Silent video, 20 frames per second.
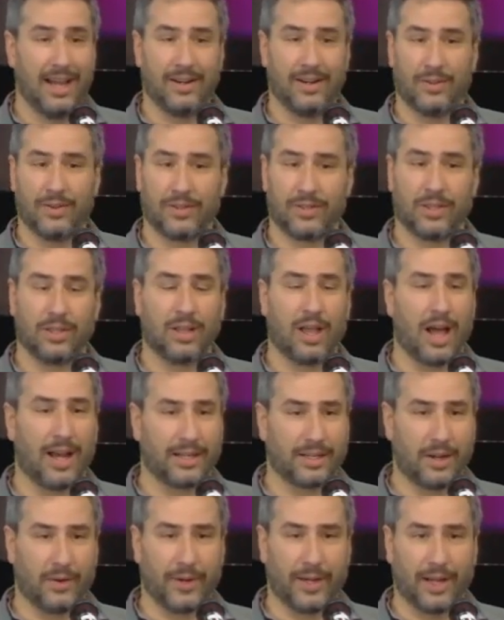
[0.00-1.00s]
I know there's a
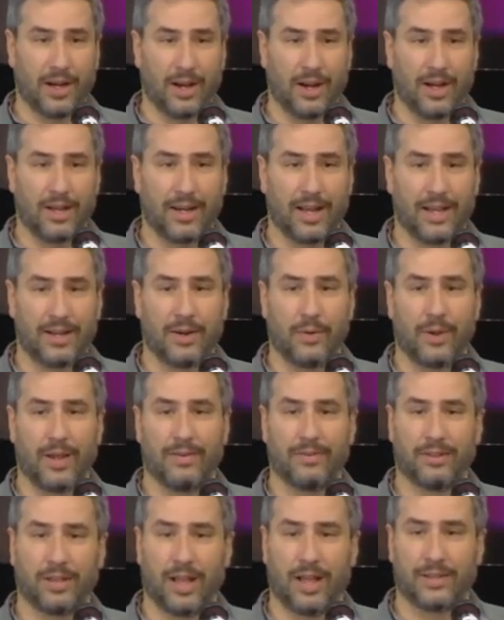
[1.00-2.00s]
lot going on. I know
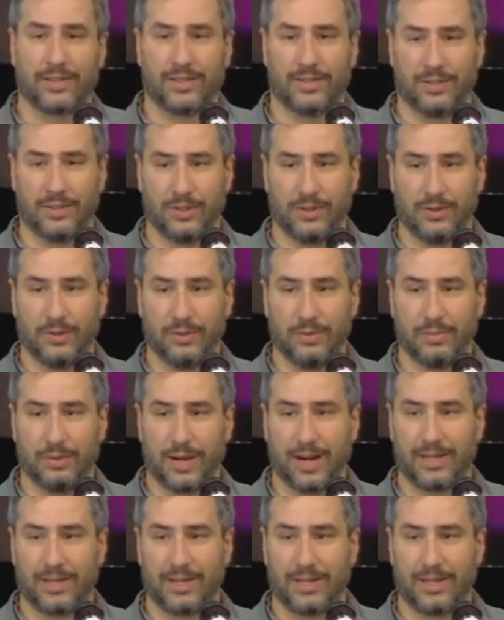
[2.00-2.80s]
we have a lot to do.